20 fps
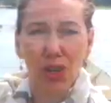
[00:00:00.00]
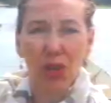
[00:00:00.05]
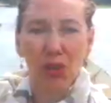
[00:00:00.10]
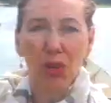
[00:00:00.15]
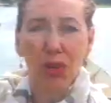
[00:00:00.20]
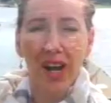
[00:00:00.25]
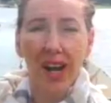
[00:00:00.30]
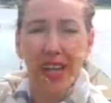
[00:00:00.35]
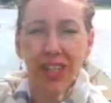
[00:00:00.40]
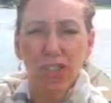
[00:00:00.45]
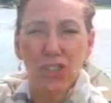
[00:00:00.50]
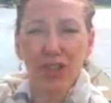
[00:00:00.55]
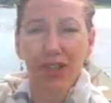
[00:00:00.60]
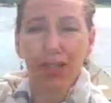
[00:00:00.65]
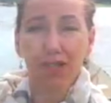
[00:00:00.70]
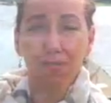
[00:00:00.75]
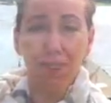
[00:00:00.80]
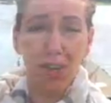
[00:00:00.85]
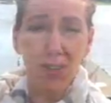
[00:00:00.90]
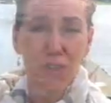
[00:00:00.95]
We're
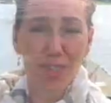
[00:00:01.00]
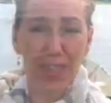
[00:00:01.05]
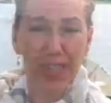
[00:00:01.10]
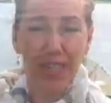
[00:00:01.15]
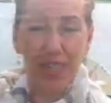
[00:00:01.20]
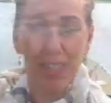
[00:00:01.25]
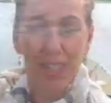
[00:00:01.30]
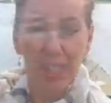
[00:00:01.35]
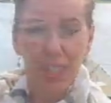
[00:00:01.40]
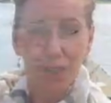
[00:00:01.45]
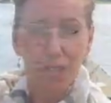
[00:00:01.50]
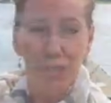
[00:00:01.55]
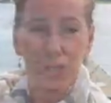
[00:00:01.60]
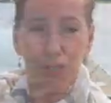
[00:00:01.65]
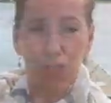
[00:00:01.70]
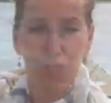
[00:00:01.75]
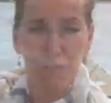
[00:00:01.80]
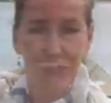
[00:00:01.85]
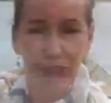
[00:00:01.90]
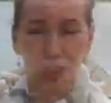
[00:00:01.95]
actually very nature
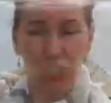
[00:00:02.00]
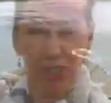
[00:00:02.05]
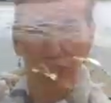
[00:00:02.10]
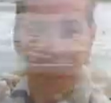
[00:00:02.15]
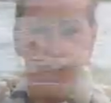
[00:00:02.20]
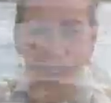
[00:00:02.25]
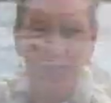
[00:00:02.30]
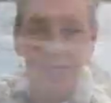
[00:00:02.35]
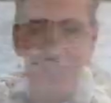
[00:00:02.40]
deficient.